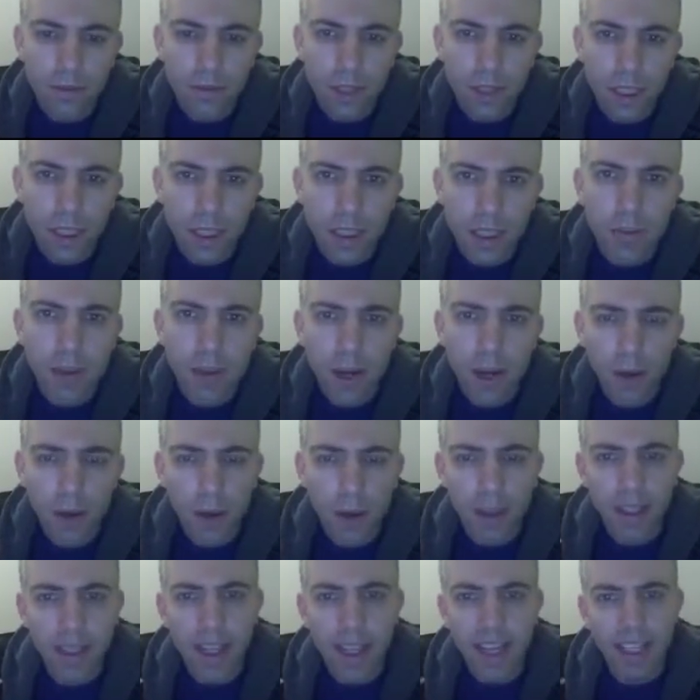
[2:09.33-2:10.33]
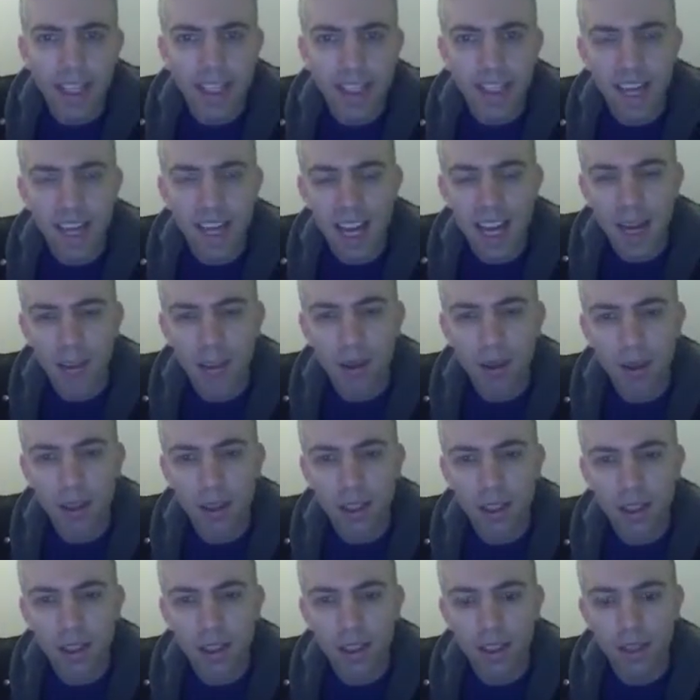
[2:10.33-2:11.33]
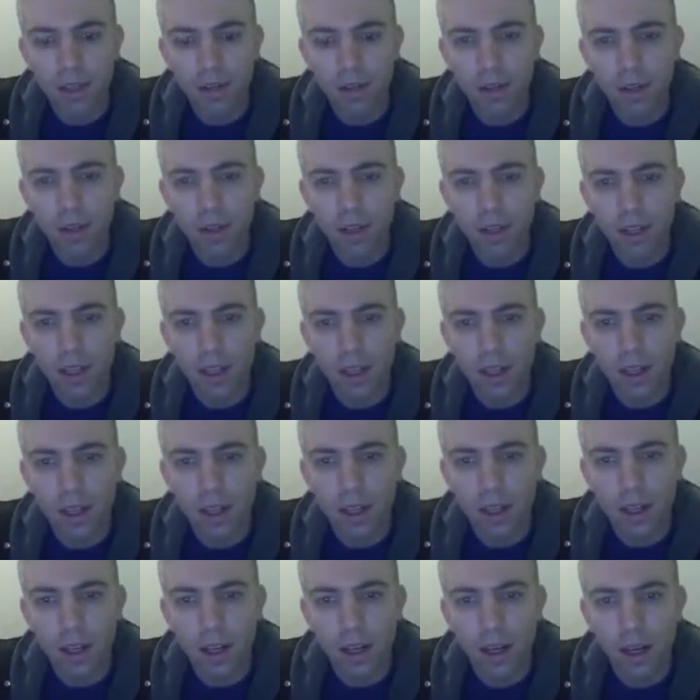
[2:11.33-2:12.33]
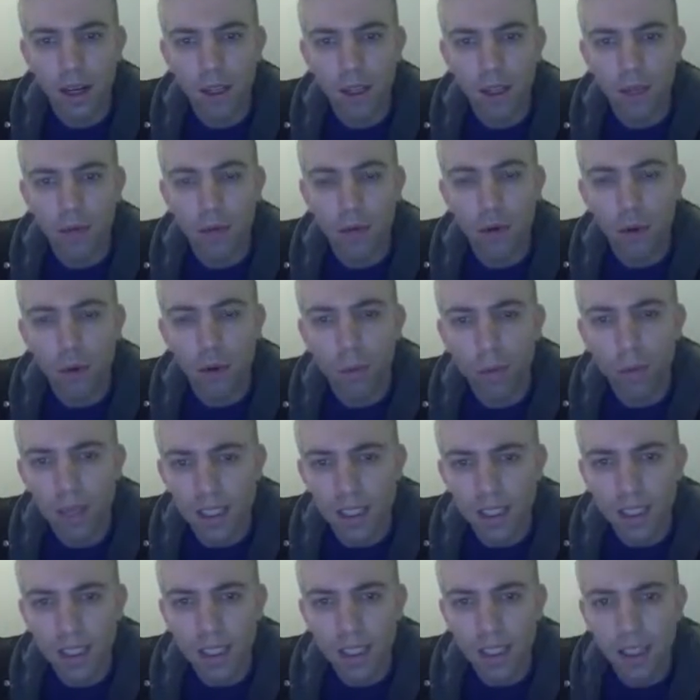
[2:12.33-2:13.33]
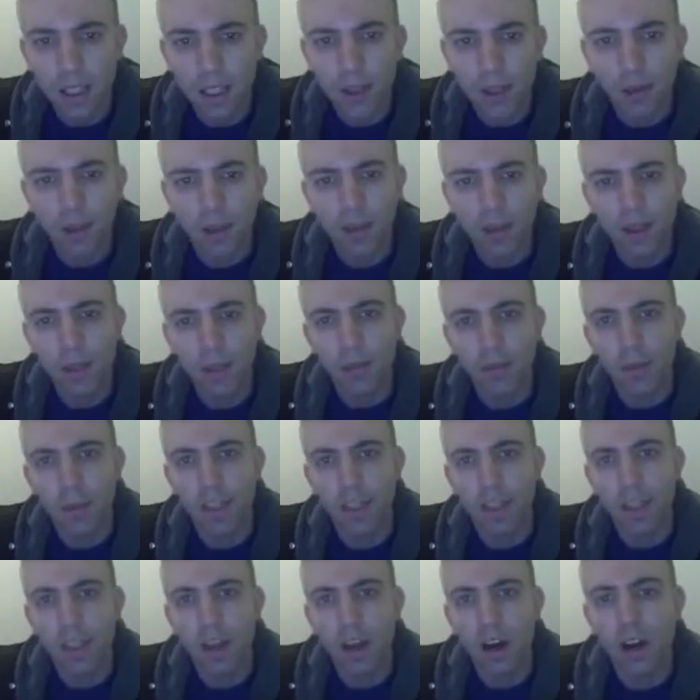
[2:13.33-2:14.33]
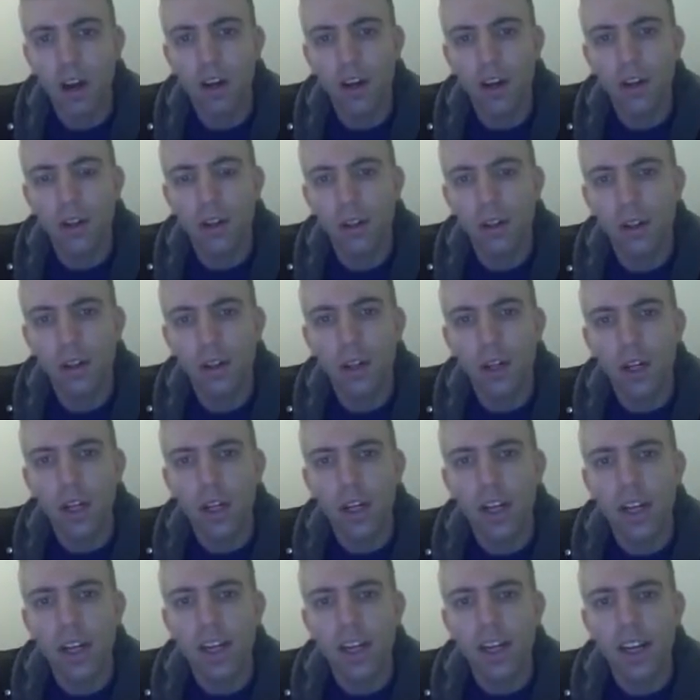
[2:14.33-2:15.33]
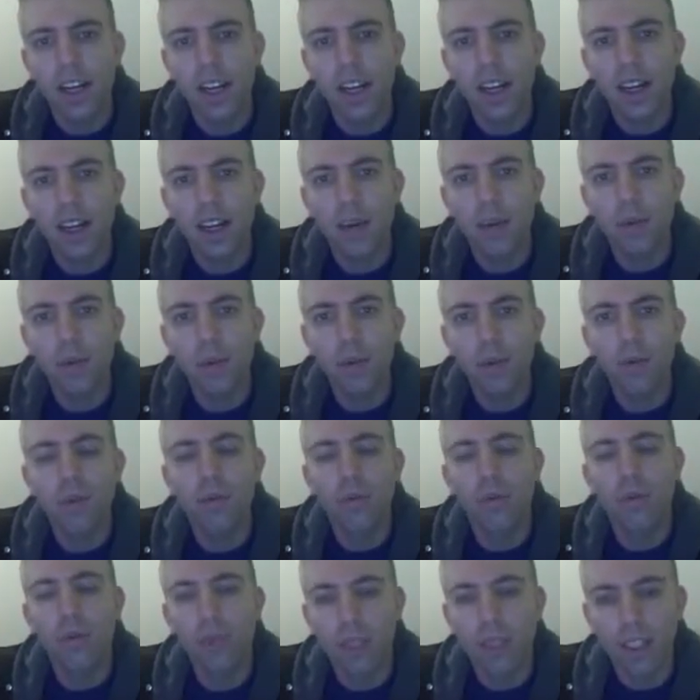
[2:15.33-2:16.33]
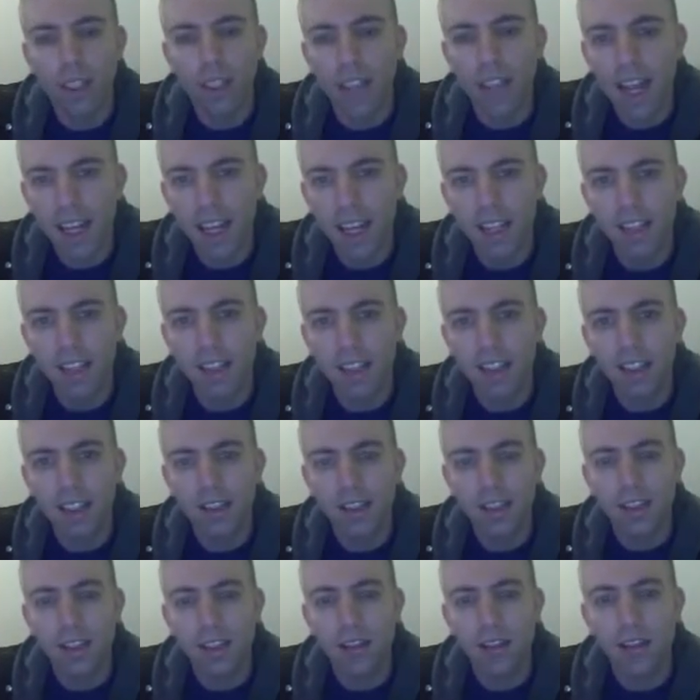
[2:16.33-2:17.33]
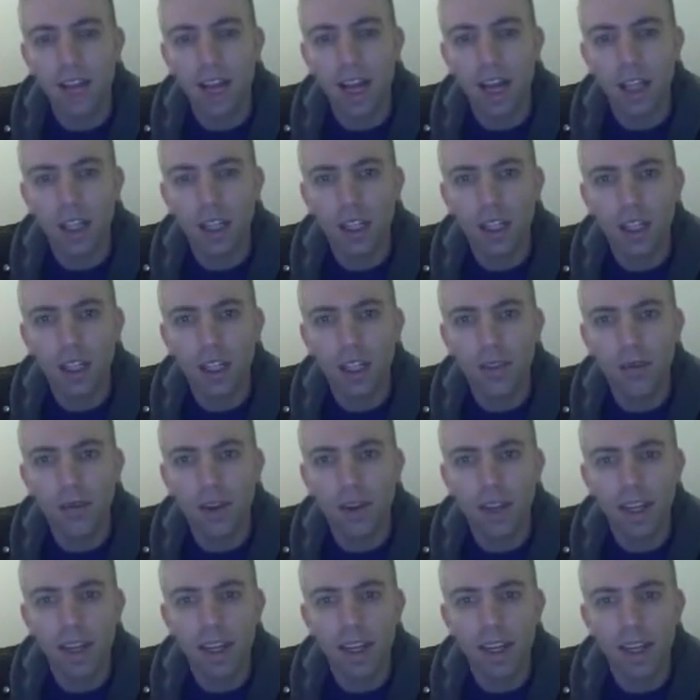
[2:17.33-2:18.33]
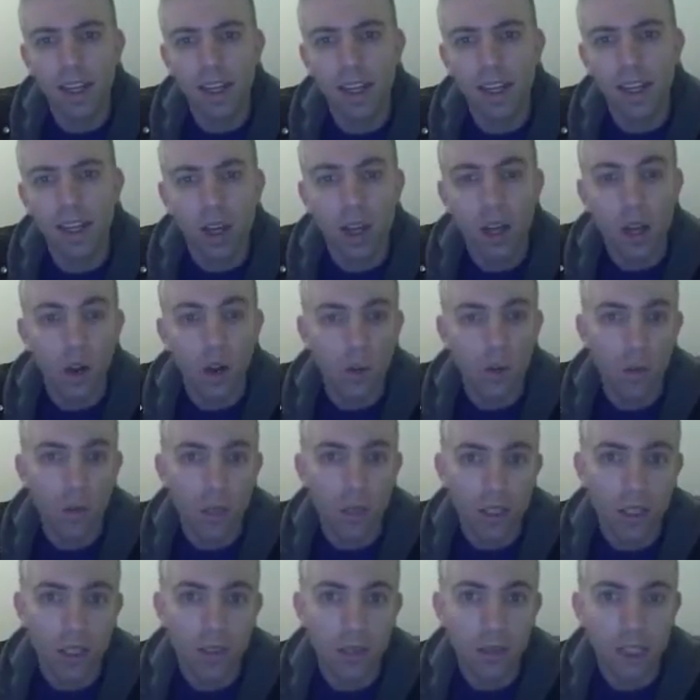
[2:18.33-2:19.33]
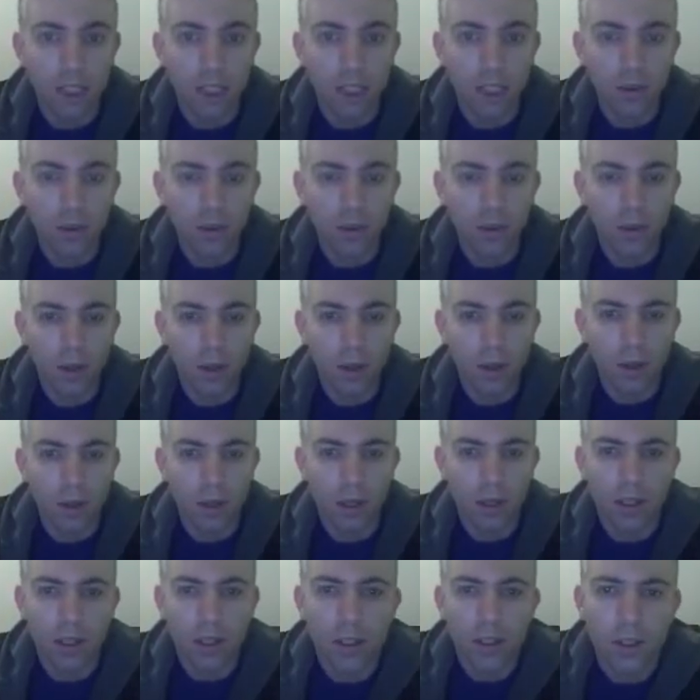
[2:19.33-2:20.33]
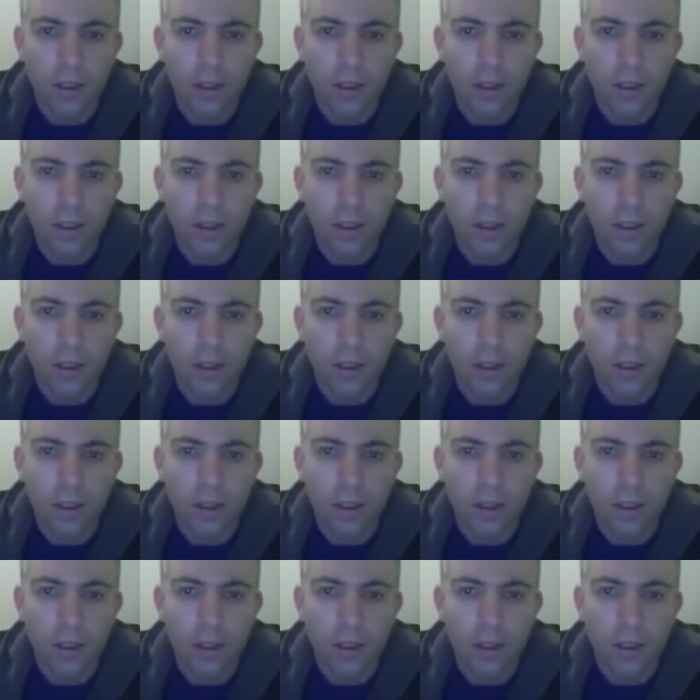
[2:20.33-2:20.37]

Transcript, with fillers: This, by the way, takes time because it's a very, uh, it's a more complex encryption that makes it harder to kind of brute force attack it into actually finding out what, what the encryption was.